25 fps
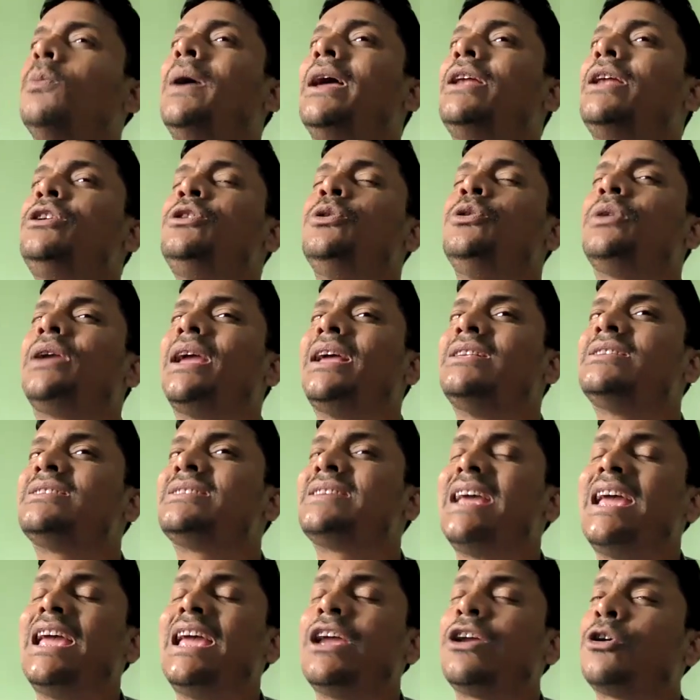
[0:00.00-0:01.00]
where you can
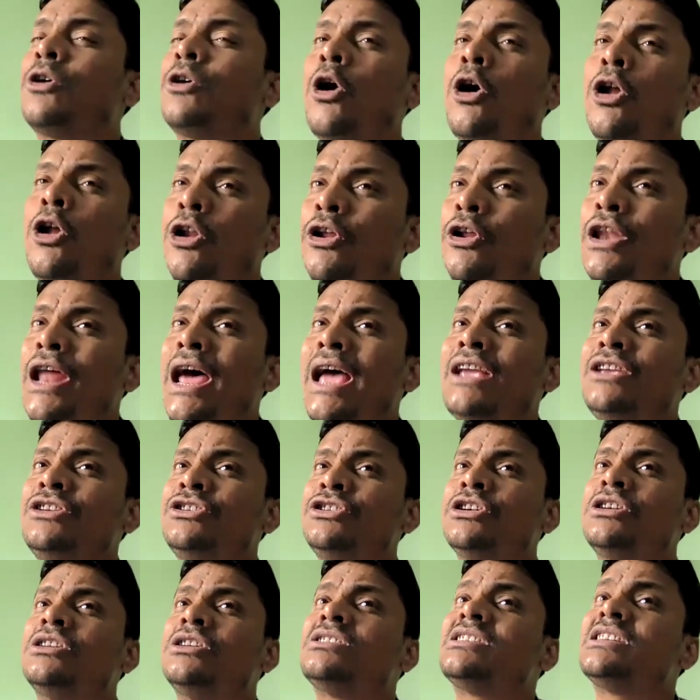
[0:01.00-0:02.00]
say
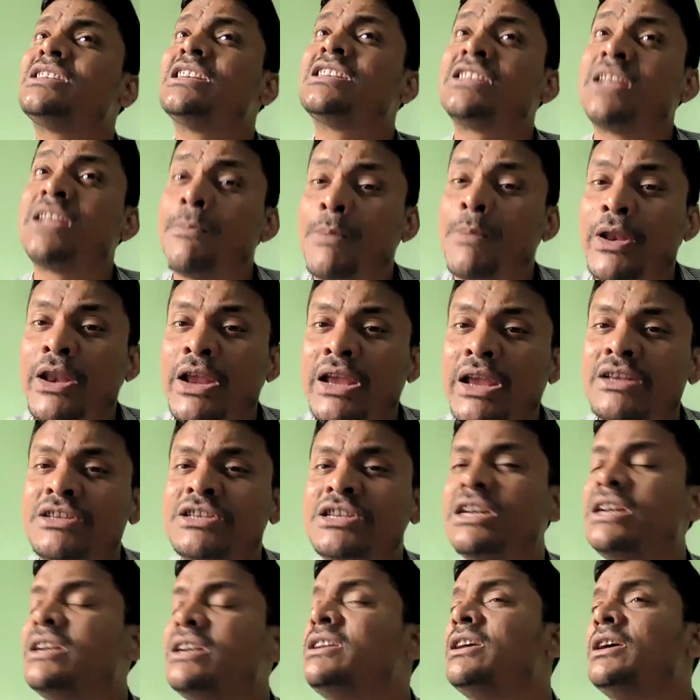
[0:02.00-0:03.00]
colonizers are
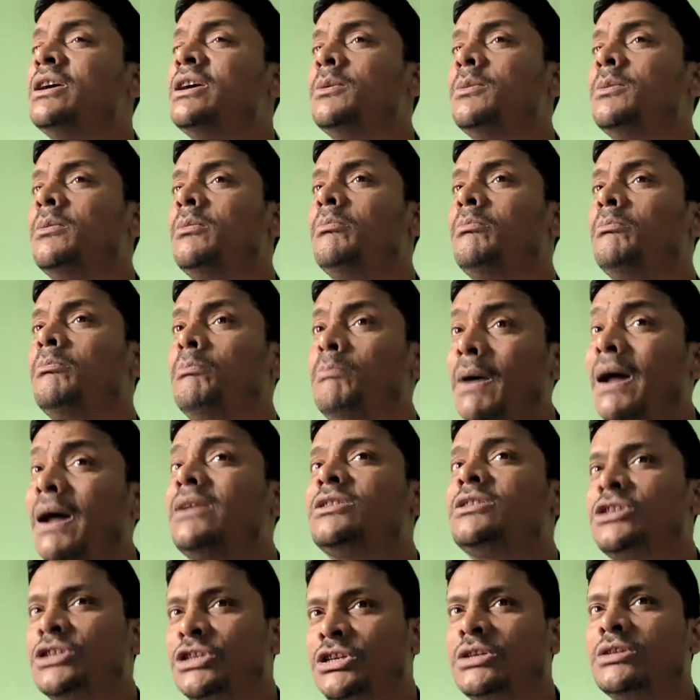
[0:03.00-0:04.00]
separated,
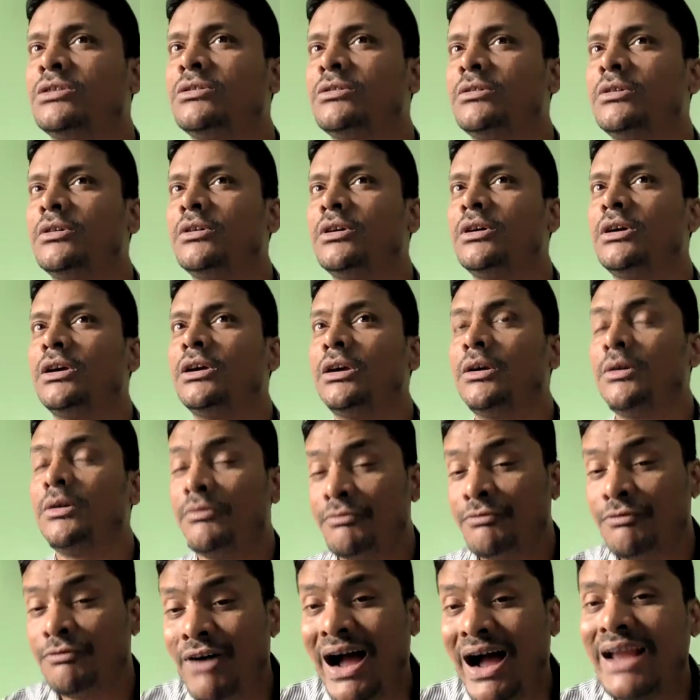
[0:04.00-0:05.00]
but
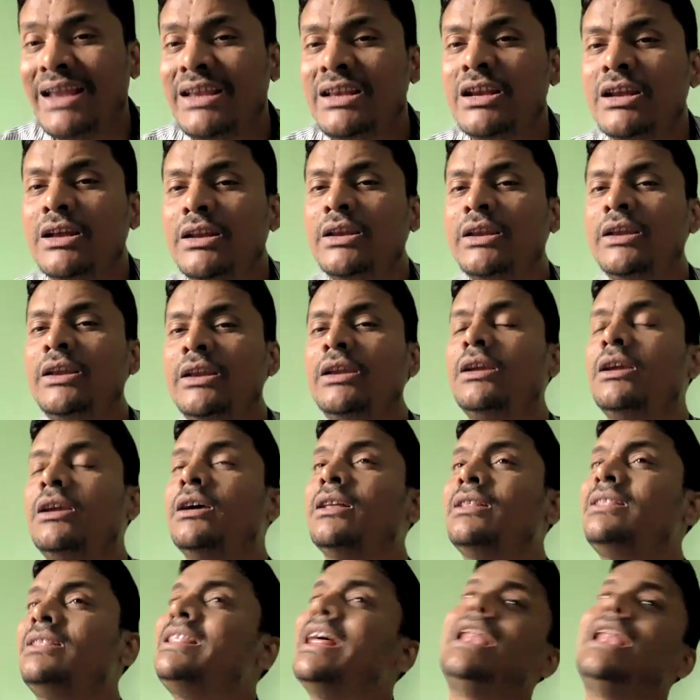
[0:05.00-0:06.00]
finally
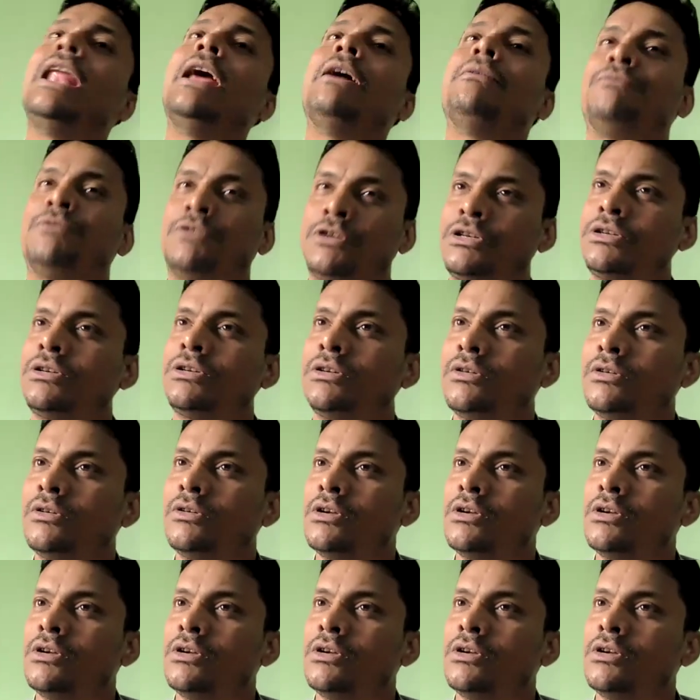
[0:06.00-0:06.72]
they left.